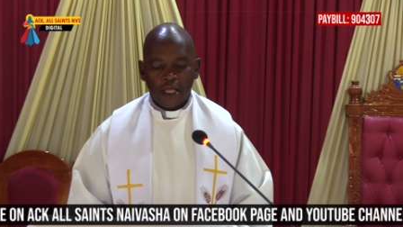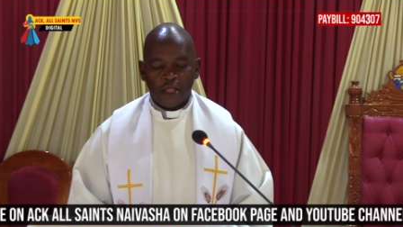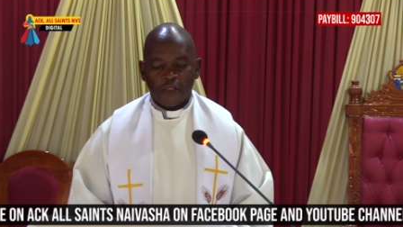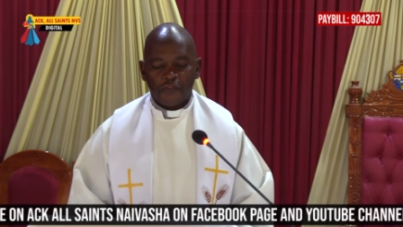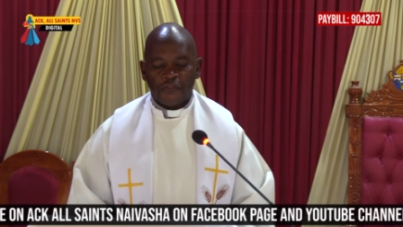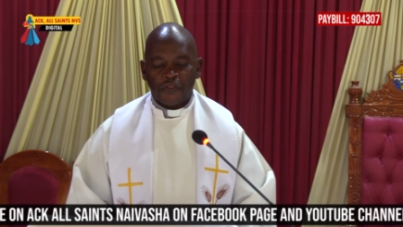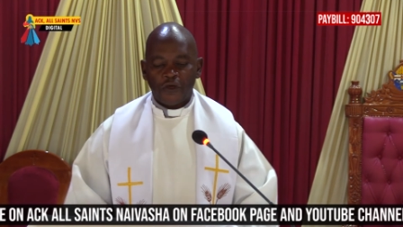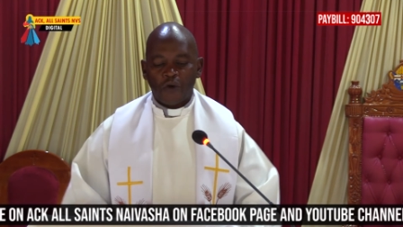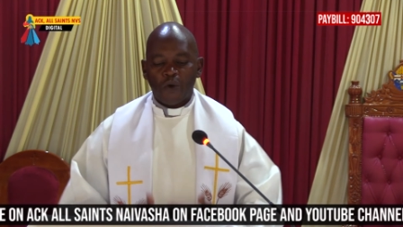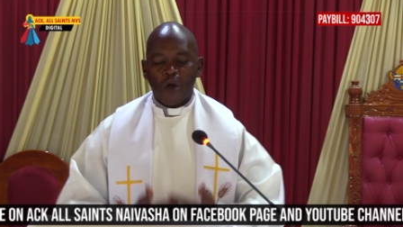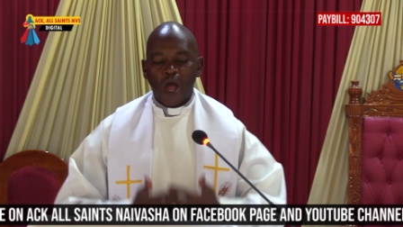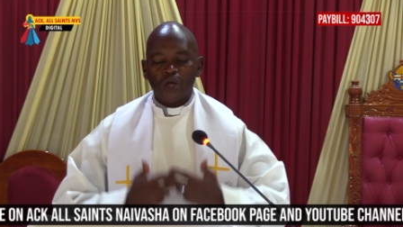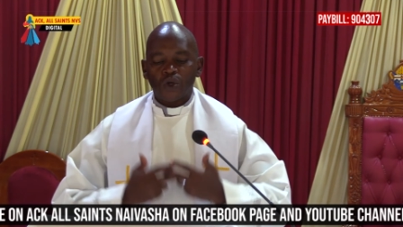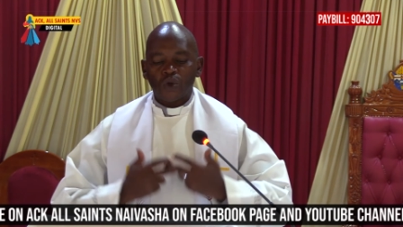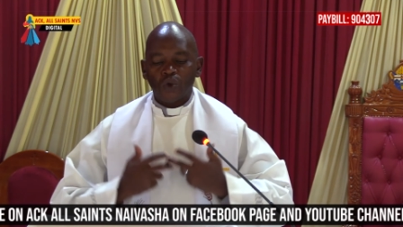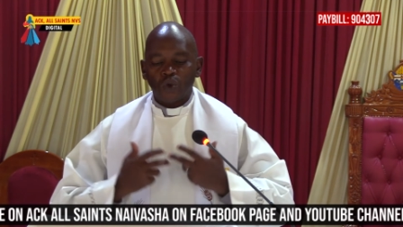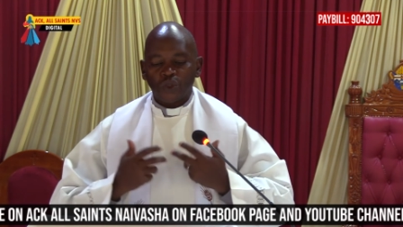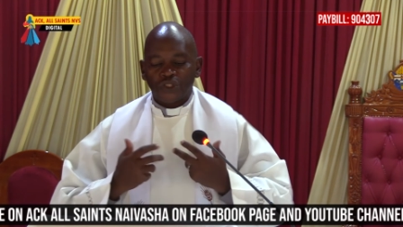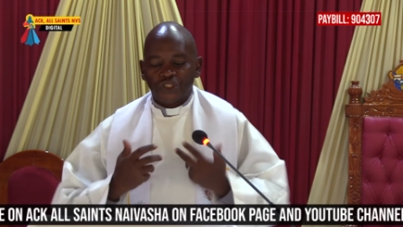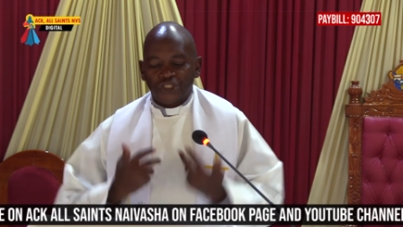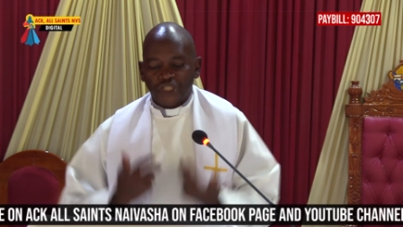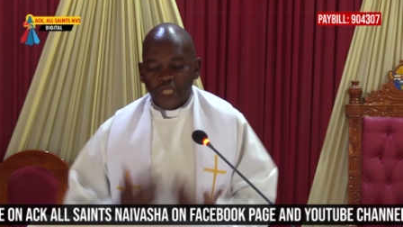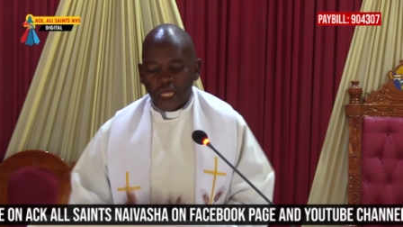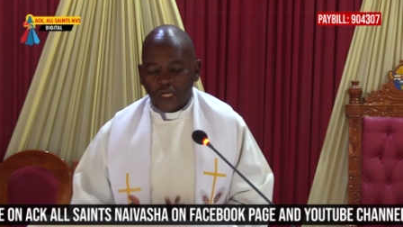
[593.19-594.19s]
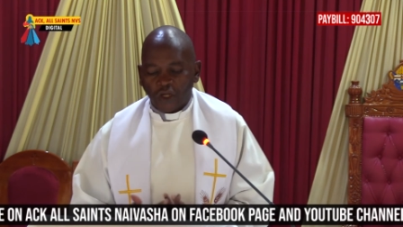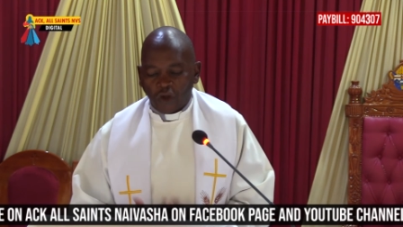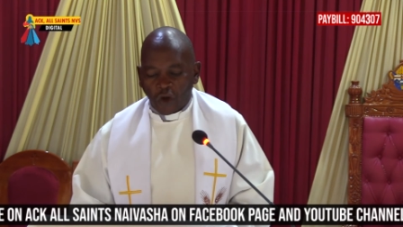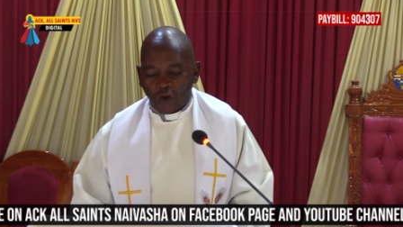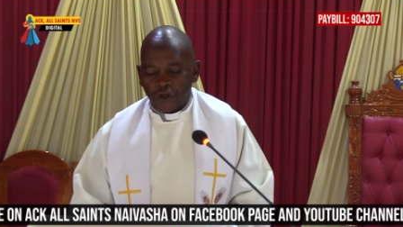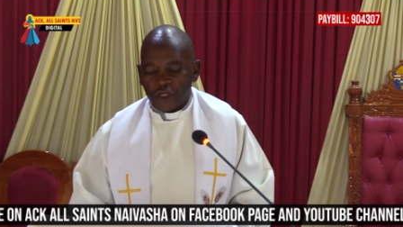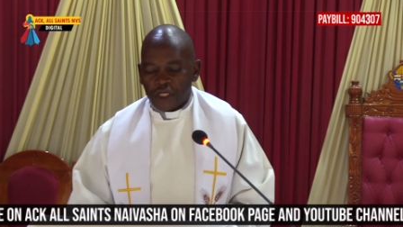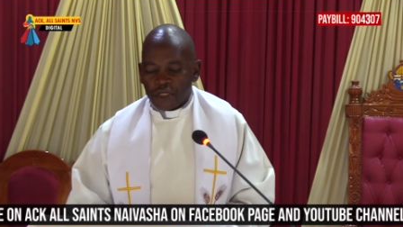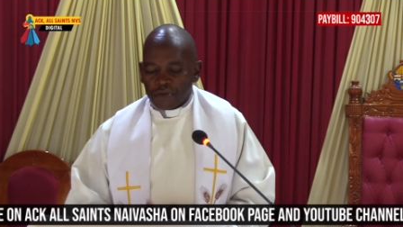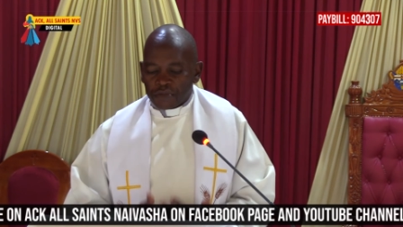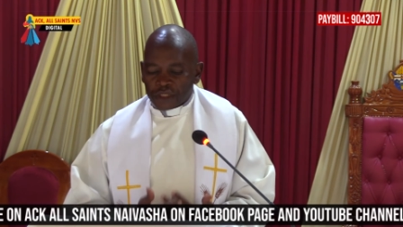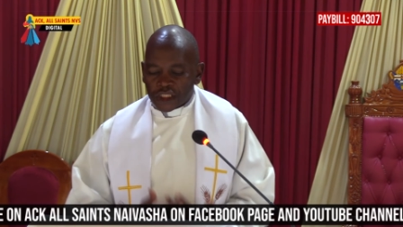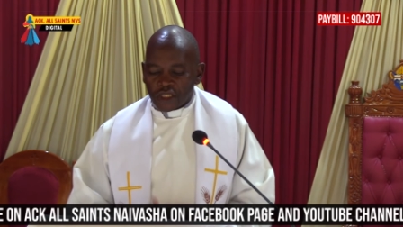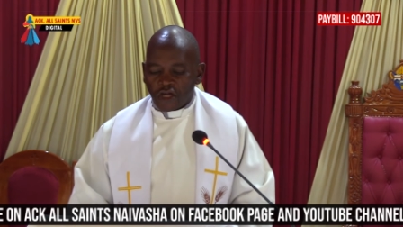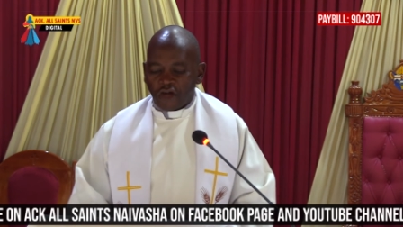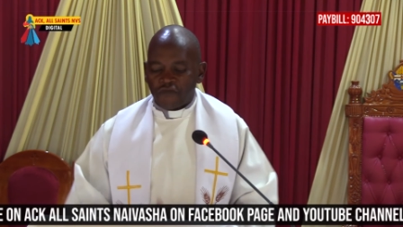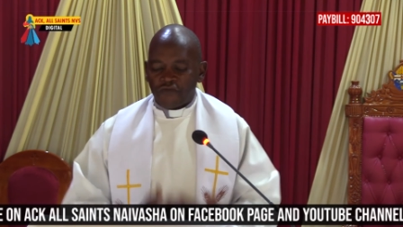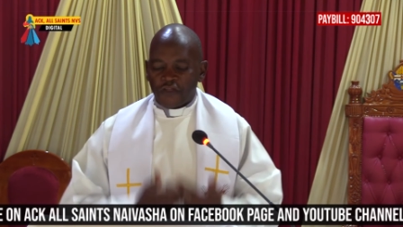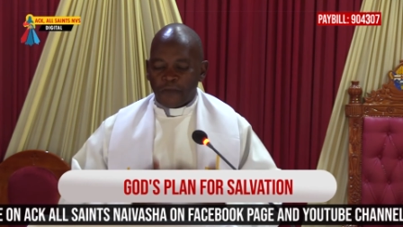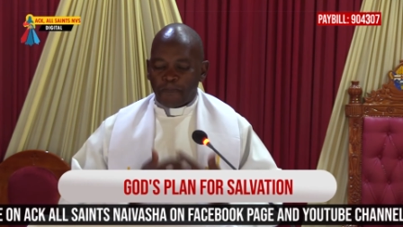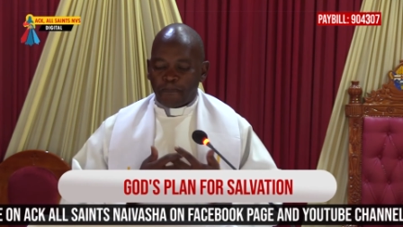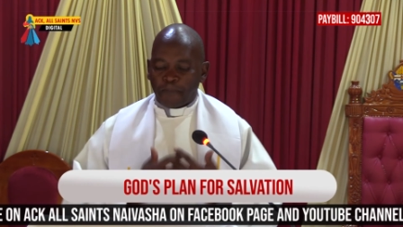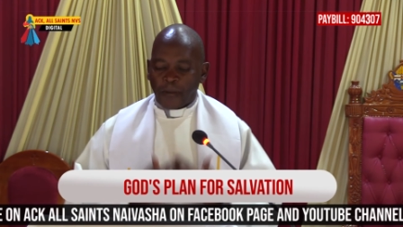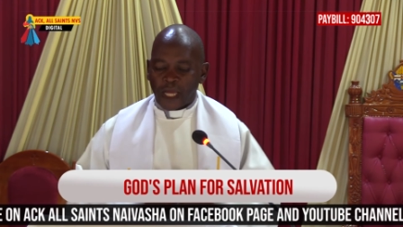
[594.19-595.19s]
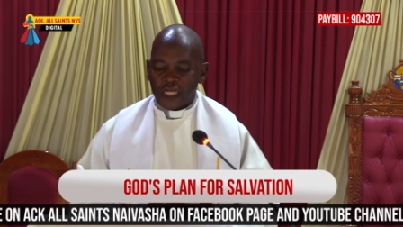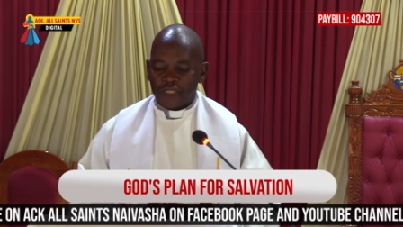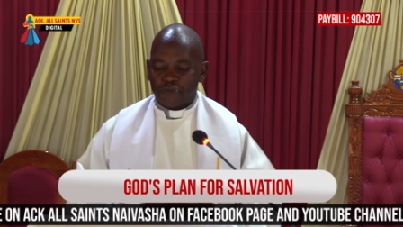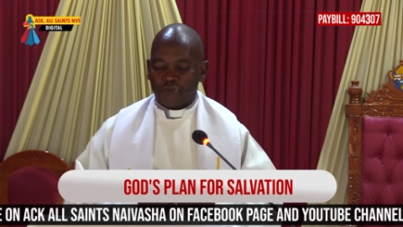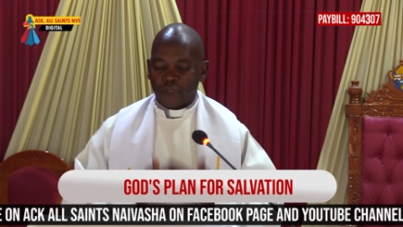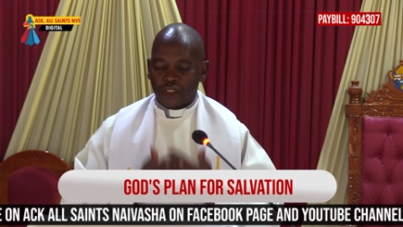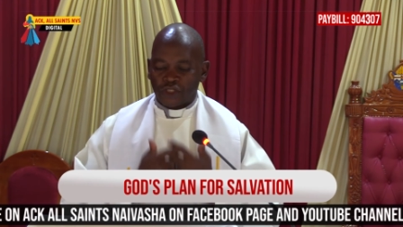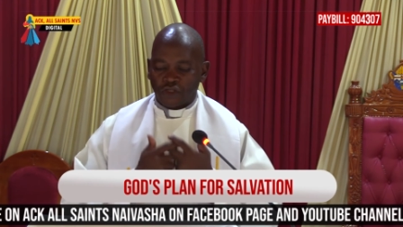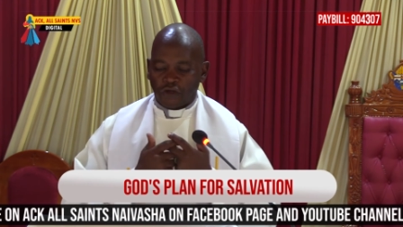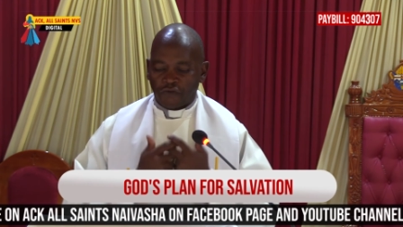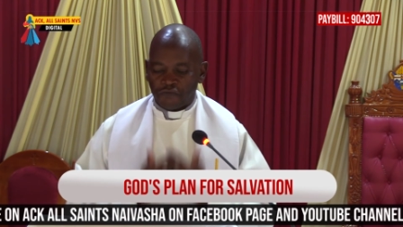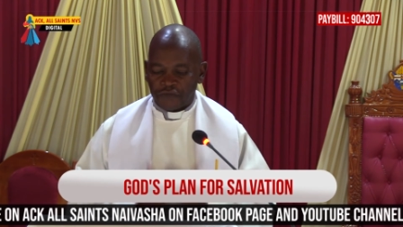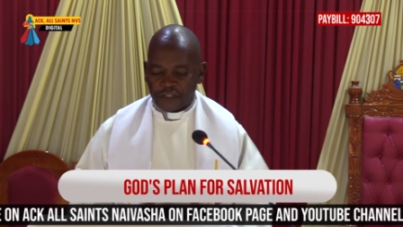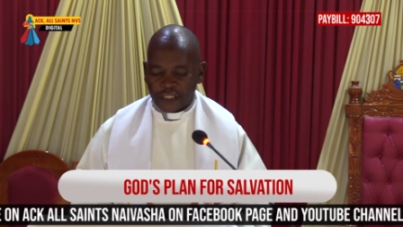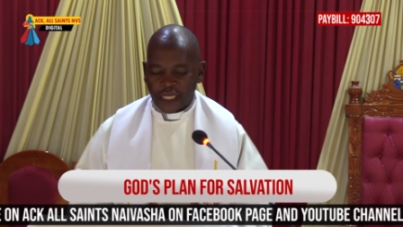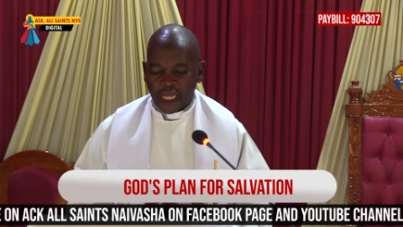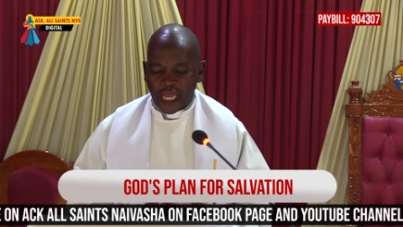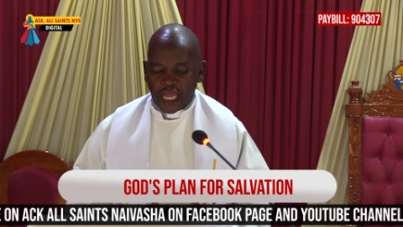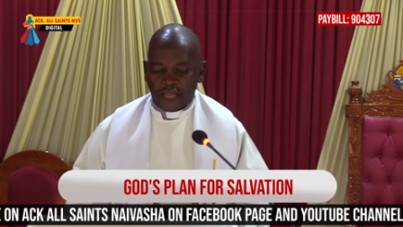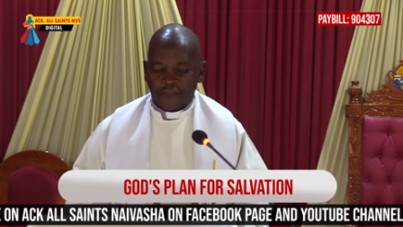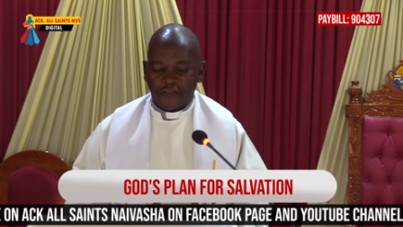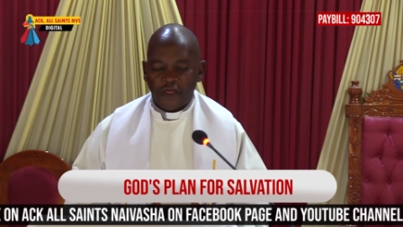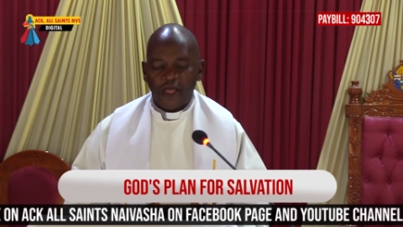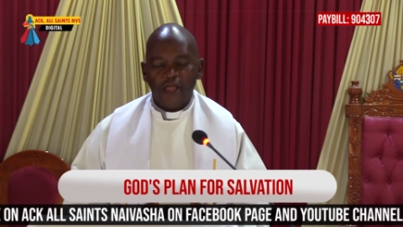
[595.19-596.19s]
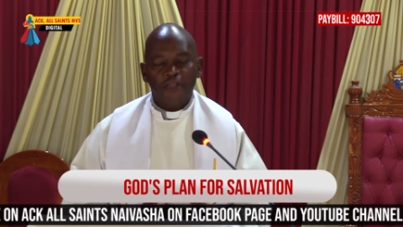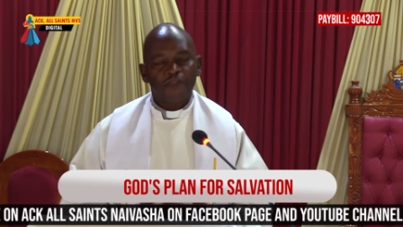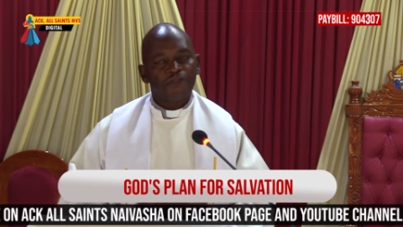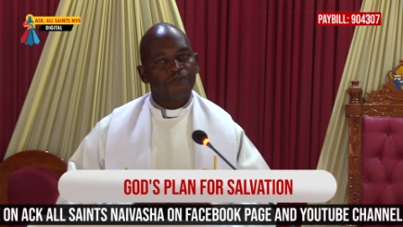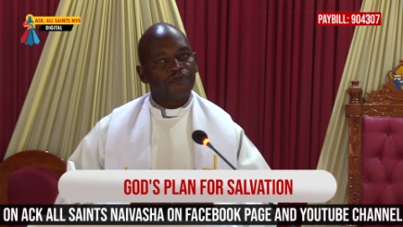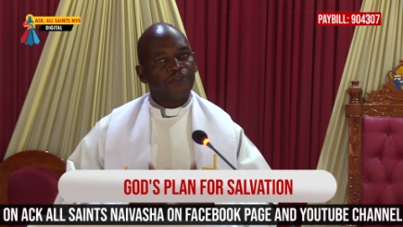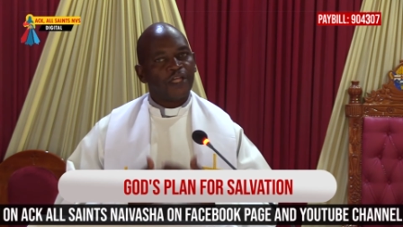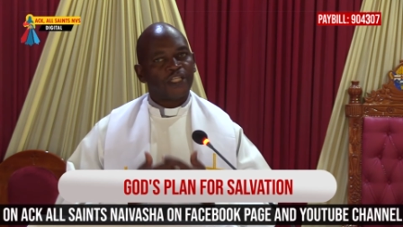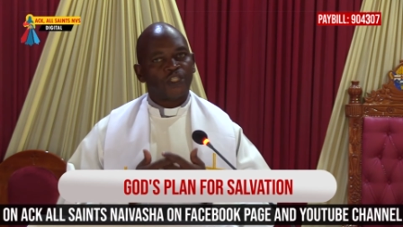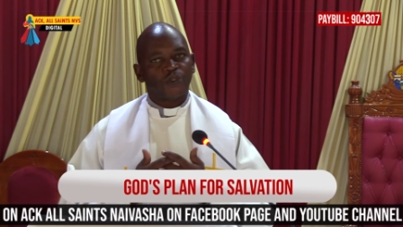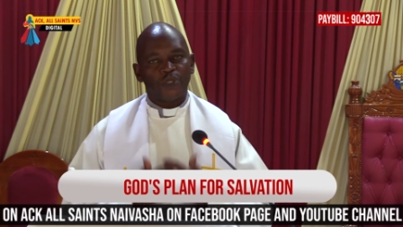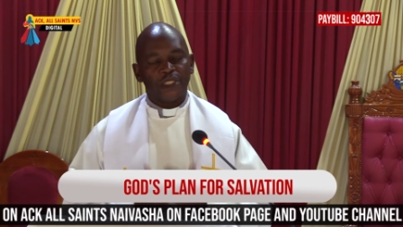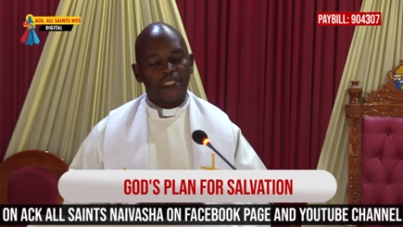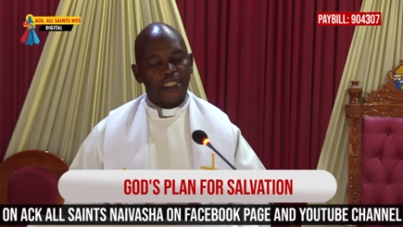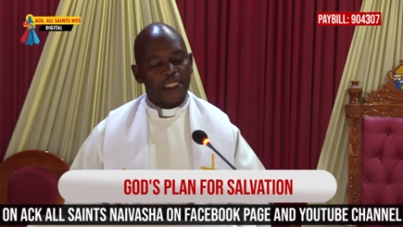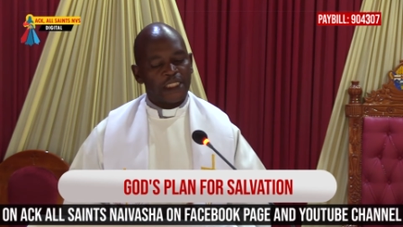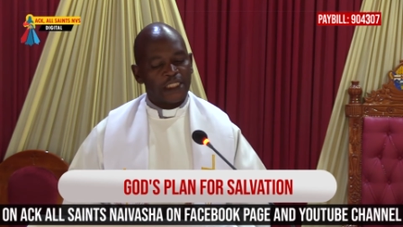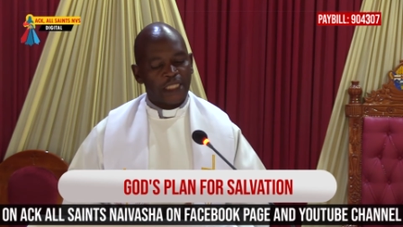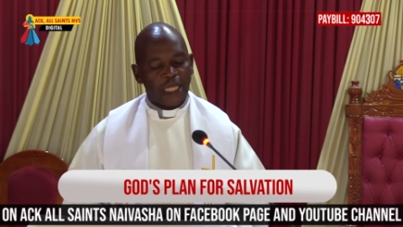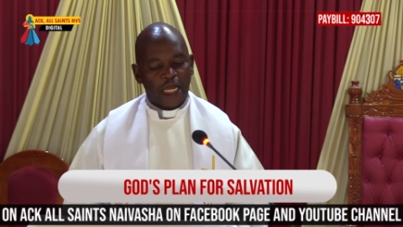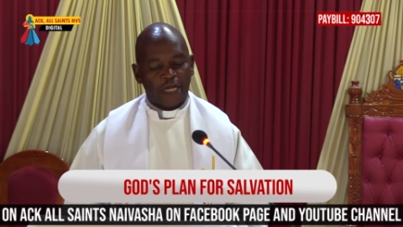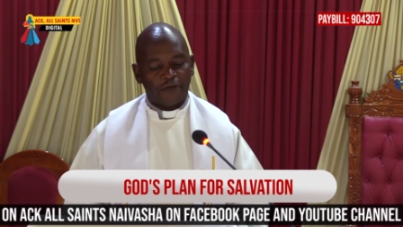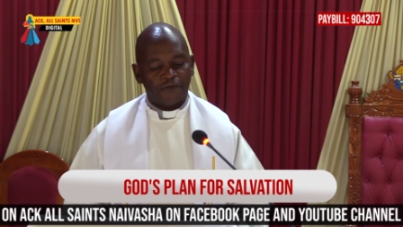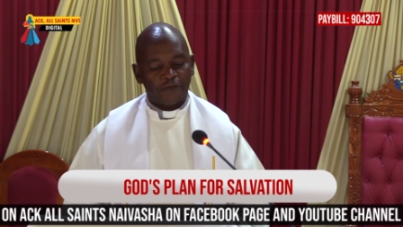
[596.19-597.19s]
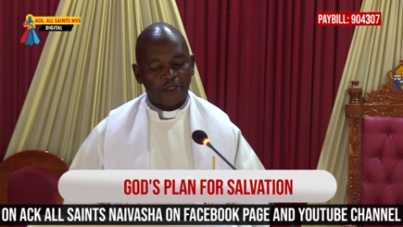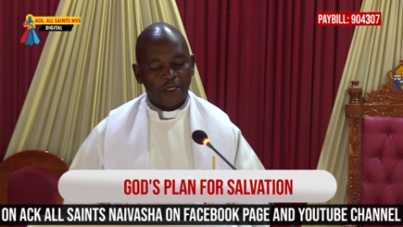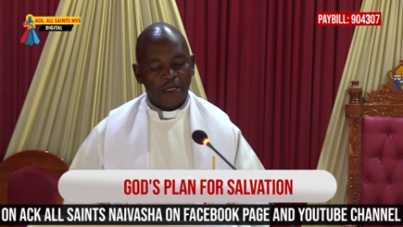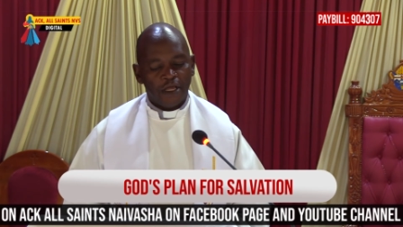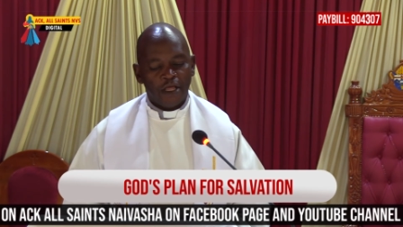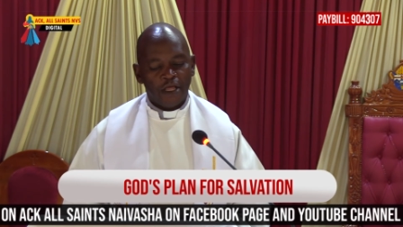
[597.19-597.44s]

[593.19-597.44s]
The one who took on himself the punishment of death that we deserved.